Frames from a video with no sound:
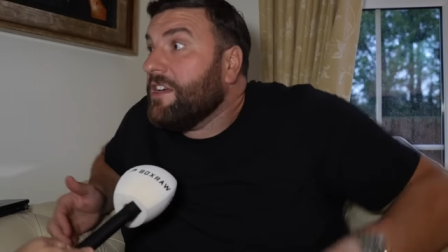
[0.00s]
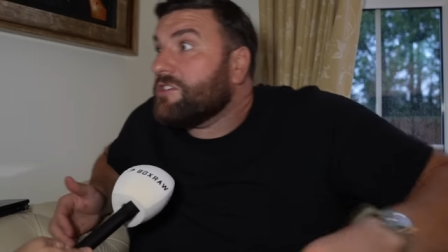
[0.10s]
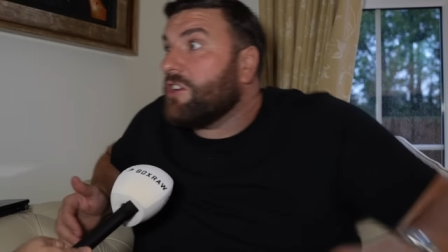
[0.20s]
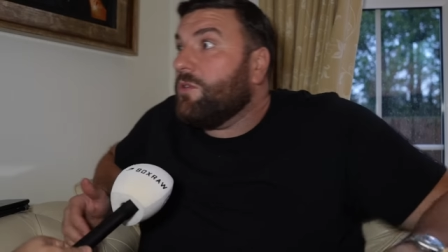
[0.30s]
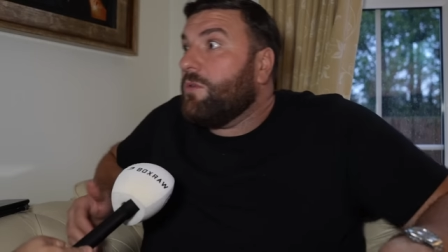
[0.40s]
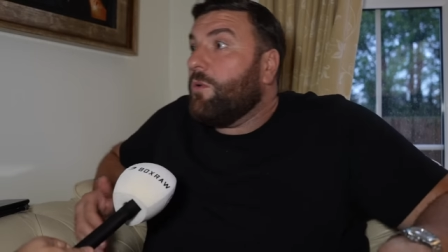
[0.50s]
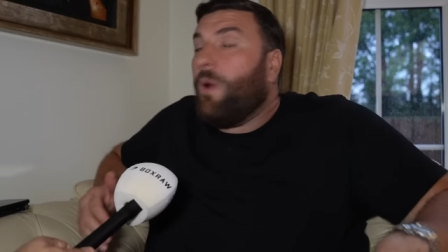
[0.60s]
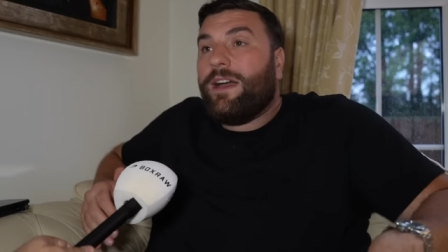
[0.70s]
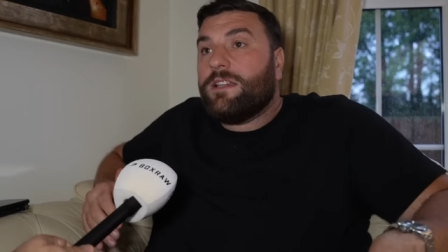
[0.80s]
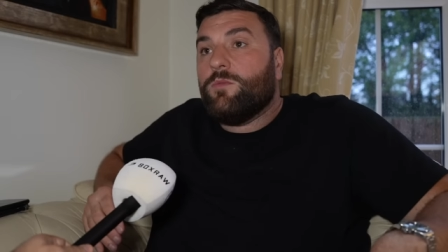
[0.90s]
So
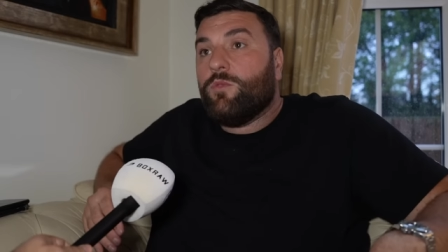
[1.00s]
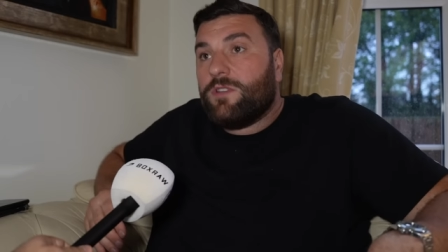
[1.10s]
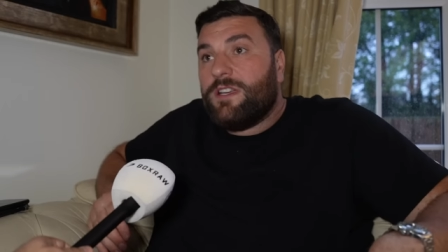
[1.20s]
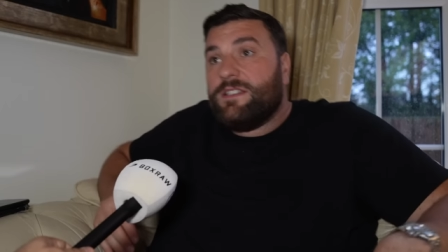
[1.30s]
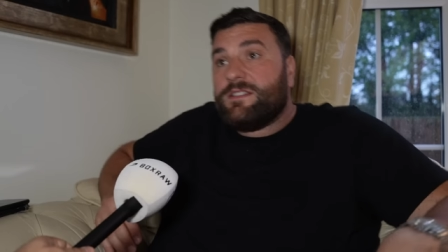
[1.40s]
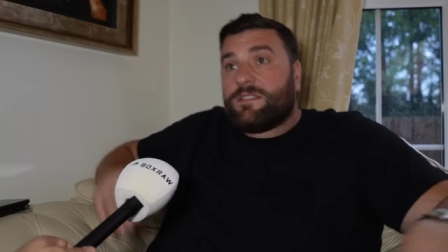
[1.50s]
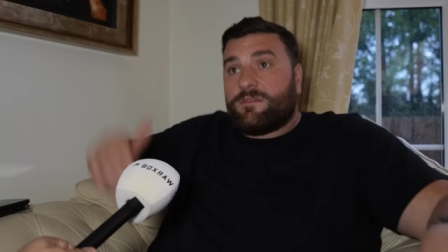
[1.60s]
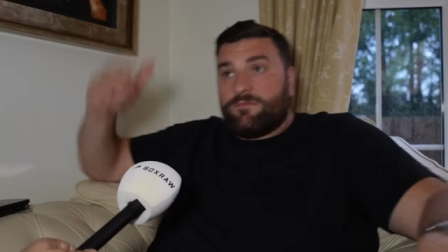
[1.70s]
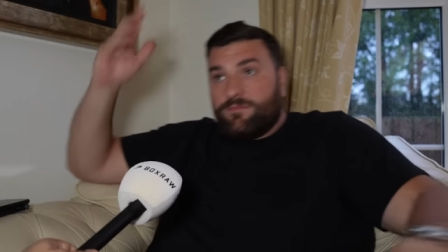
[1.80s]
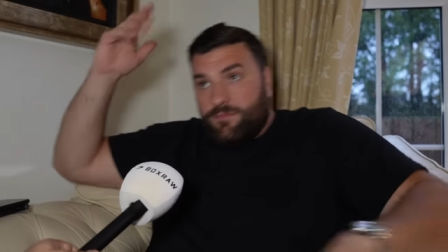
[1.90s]
while the
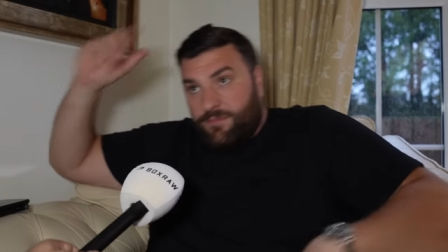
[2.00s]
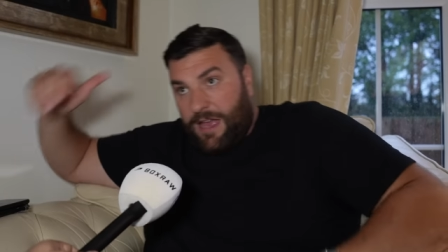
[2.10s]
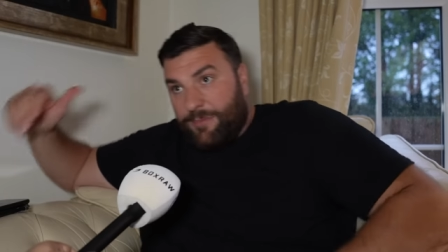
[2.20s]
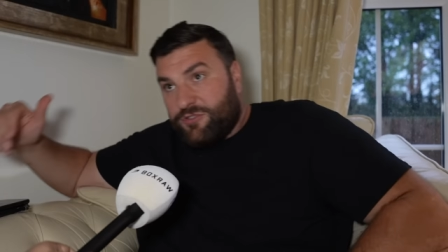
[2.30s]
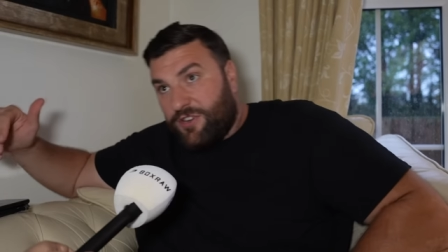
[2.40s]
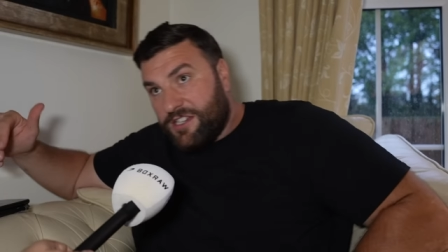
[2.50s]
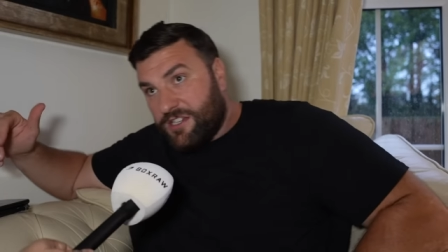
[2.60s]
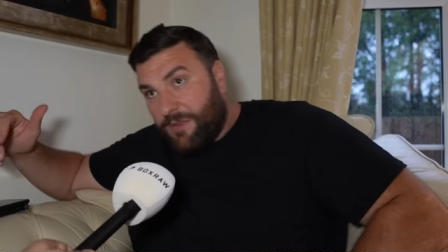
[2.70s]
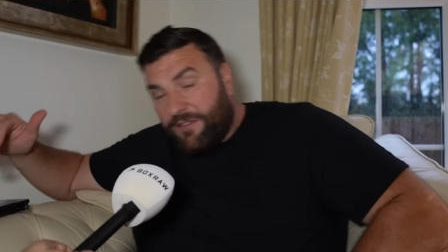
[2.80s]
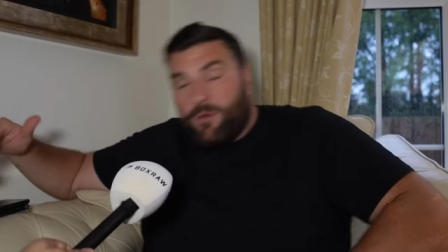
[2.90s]
woman's
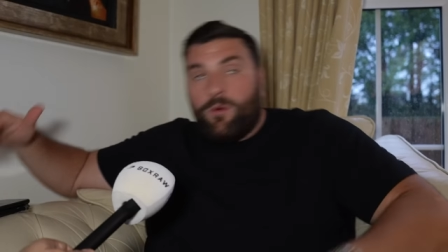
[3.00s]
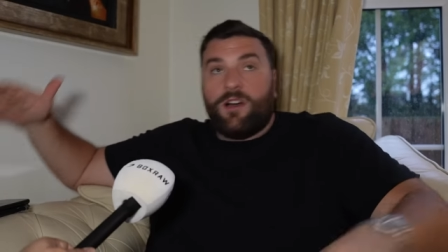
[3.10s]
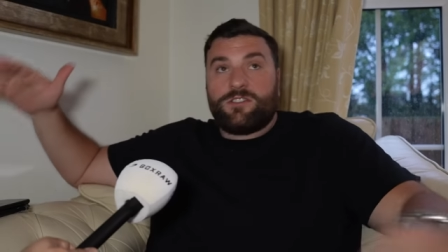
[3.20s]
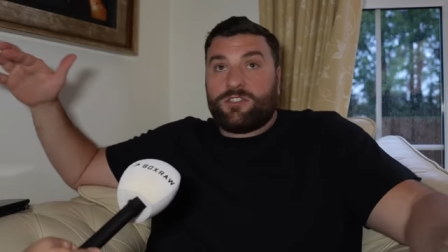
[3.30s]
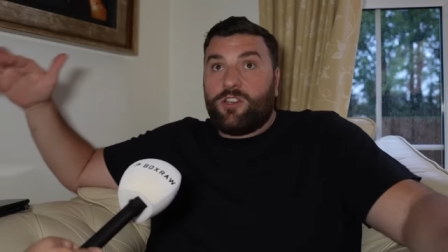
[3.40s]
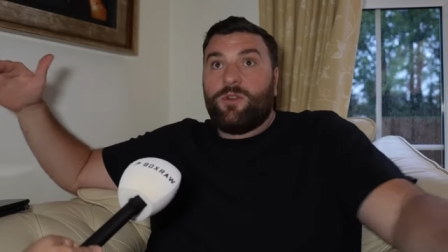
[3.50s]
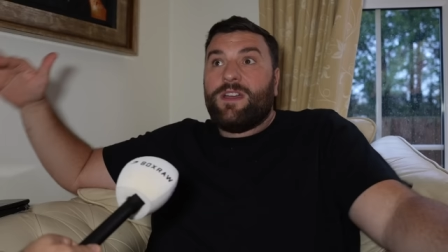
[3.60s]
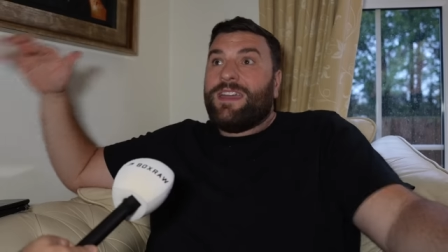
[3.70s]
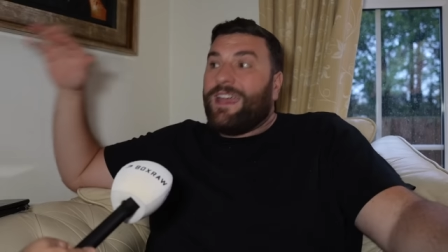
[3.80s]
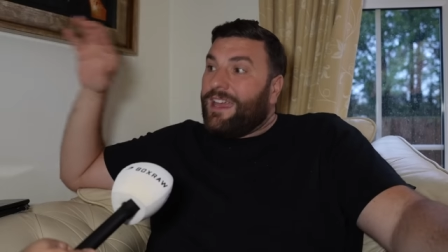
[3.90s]
arbitration, whatever it was. So
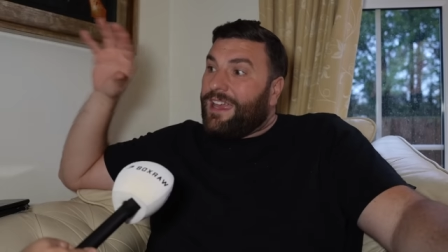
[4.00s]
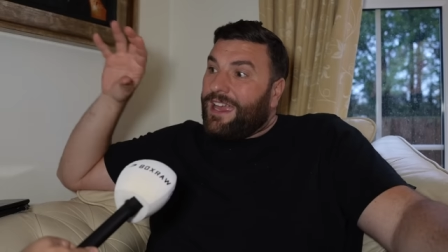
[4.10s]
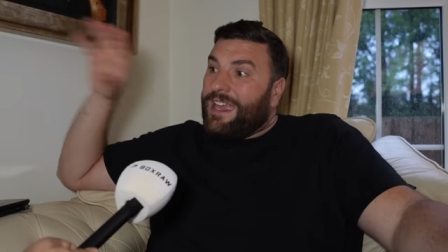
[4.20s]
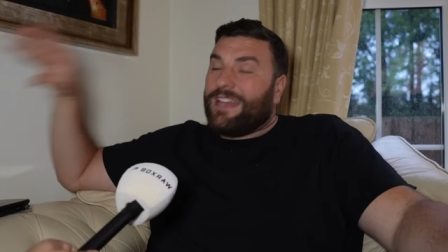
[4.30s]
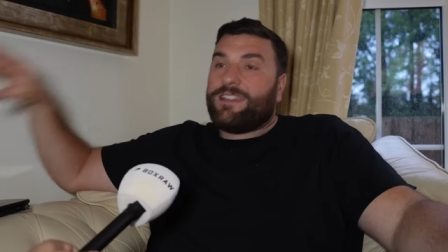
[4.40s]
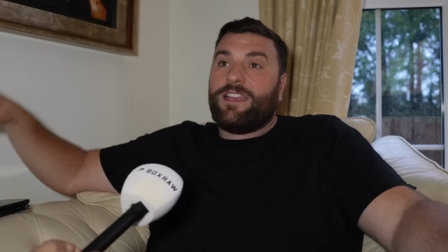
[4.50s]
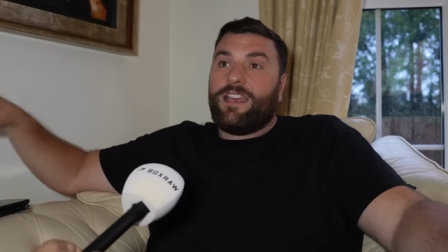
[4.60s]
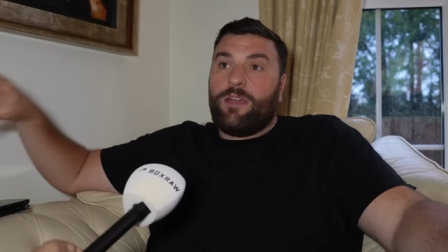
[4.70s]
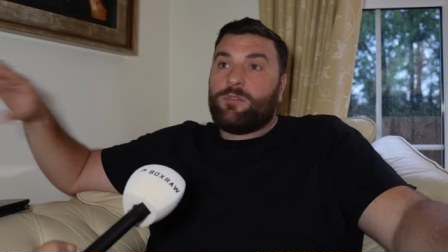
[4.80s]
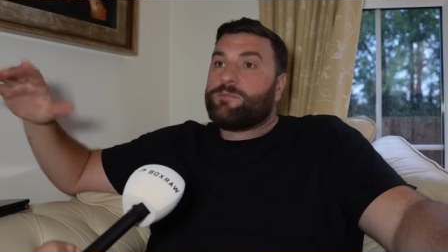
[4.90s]
he had to.
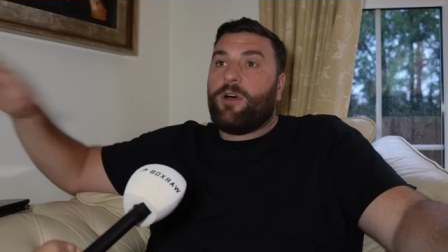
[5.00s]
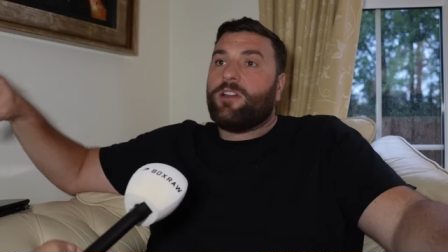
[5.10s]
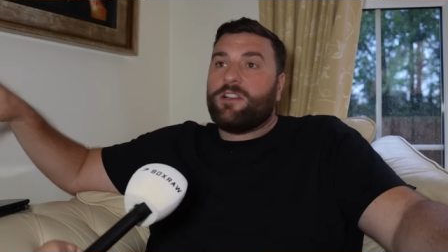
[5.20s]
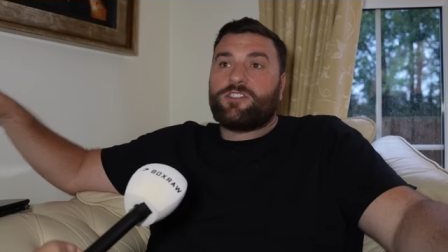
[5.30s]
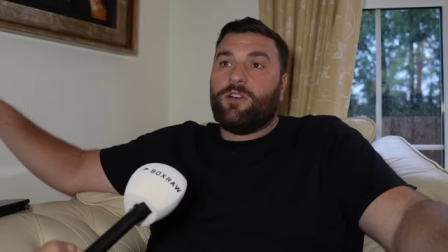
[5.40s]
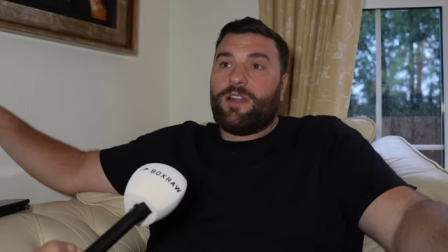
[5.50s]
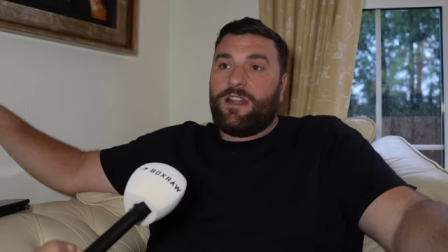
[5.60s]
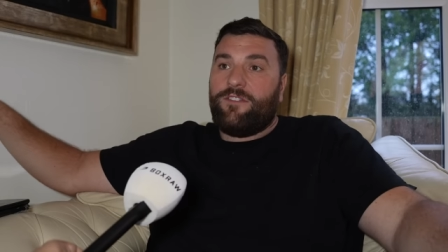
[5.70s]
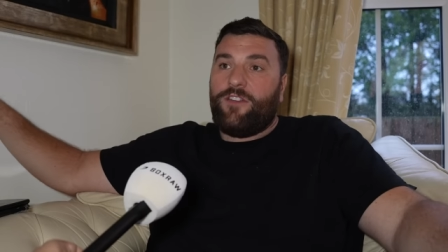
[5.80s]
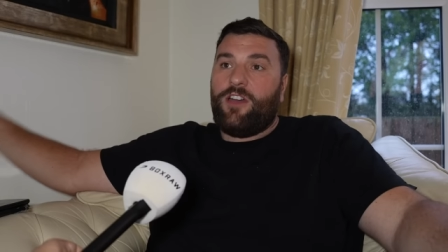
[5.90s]
It was pointless going
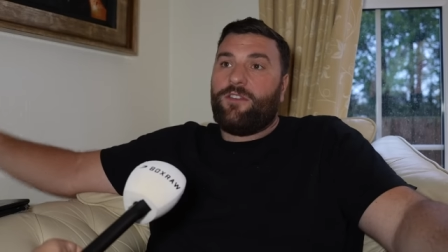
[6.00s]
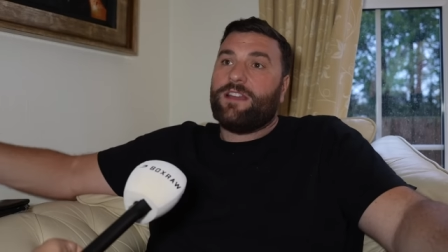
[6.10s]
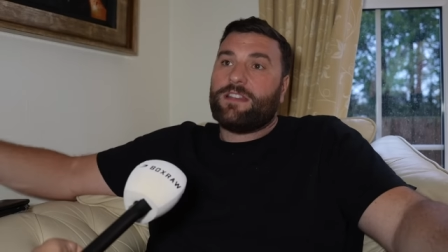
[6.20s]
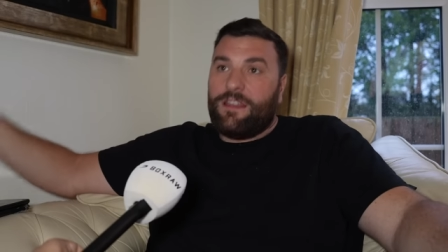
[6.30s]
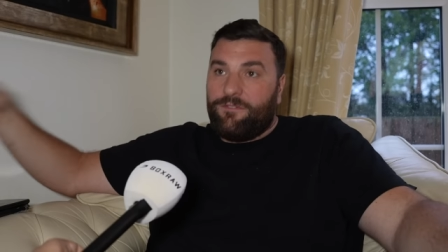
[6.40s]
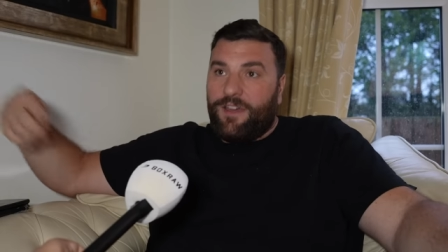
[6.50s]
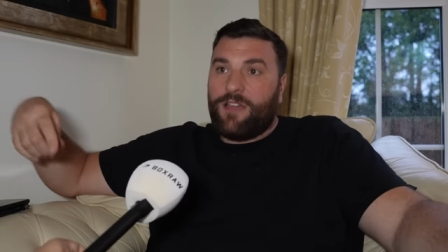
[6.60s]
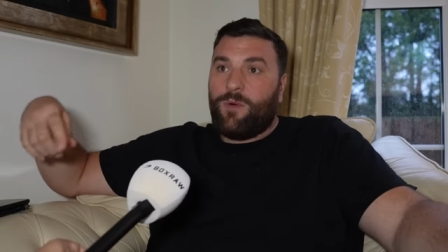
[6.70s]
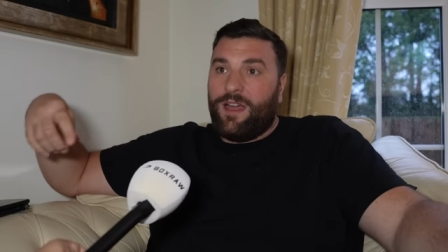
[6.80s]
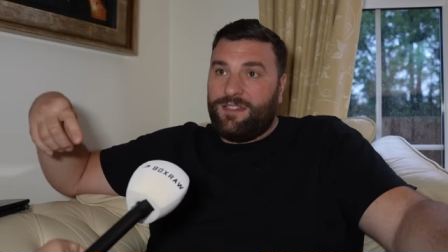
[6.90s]
any further. He had to then
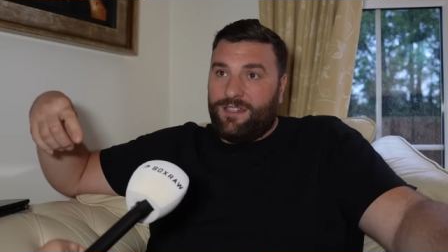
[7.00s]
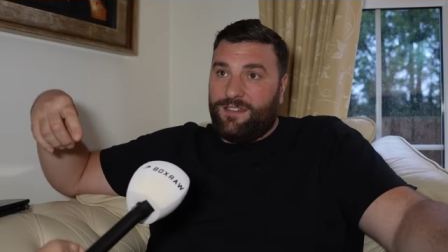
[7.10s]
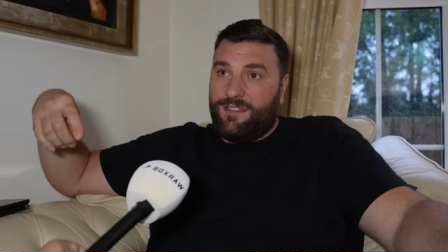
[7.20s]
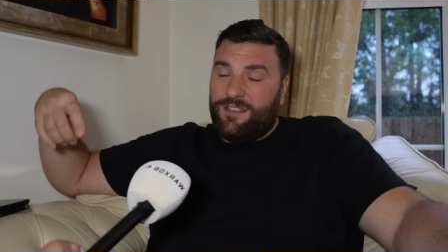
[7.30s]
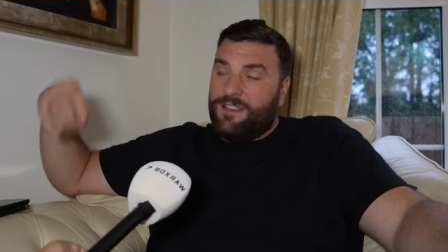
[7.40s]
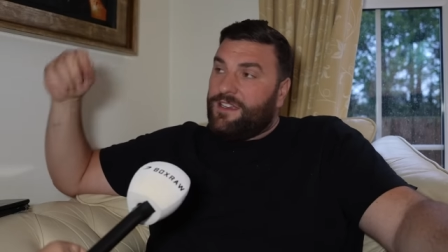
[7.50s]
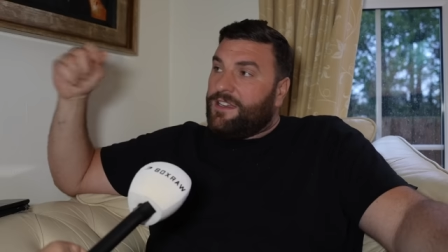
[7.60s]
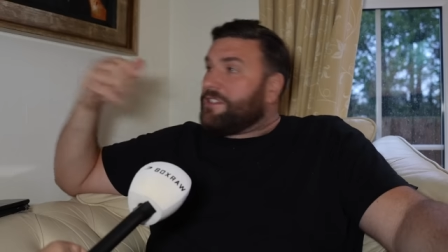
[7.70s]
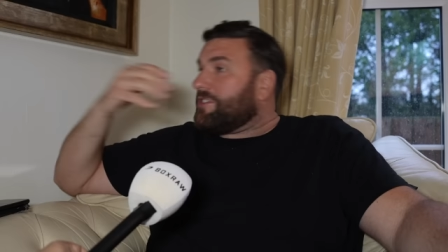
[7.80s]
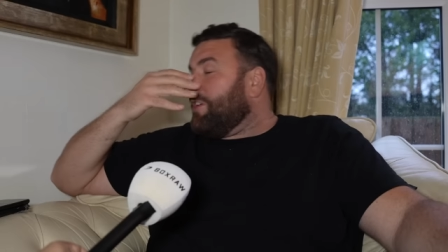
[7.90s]
fight Wilder.
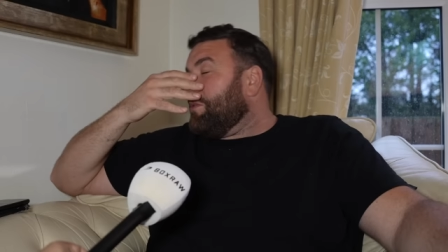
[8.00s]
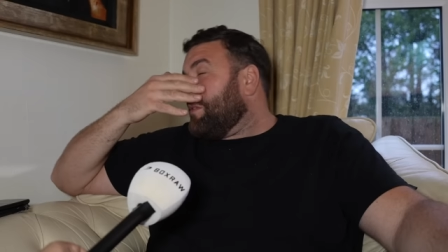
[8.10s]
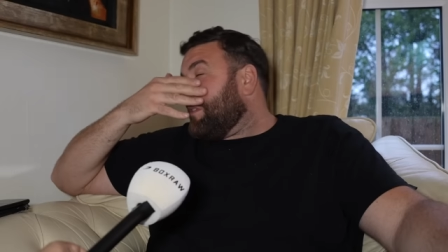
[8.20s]
So